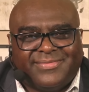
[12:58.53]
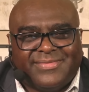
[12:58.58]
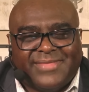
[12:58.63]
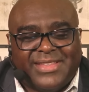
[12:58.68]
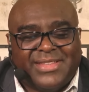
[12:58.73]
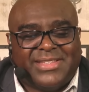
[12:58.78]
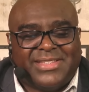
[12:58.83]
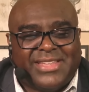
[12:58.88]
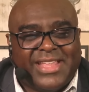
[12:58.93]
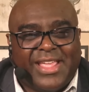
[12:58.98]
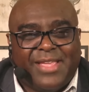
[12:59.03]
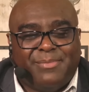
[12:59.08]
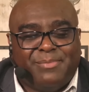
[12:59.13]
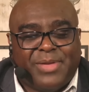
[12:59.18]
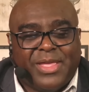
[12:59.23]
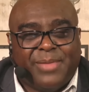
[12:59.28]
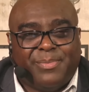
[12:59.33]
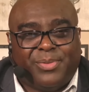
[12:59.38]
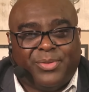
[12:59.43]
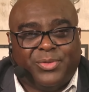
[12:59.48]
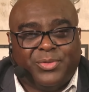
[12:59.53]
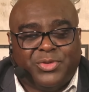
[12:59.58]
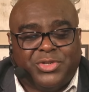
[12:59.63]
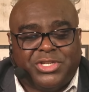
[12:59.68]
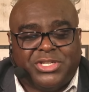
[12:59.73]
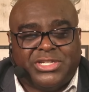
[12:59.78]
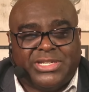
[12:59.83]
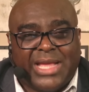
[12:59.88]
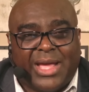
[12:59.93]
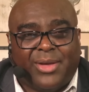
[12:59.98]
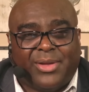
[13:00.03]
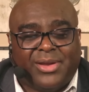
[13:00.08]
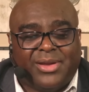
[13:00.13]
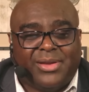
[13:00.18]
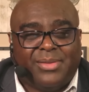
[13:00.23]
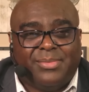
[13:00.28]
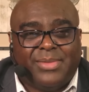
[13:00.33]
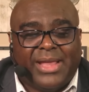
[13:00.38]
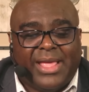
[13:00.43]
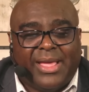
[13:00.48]
The same people who shouted
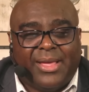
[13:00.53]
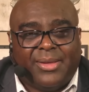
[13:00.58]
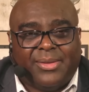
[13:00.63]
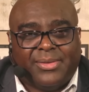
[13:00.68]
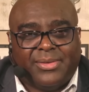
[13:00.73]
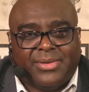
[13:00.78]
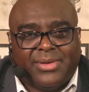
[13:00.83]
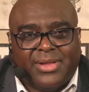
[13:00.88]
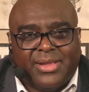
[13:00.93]
him down,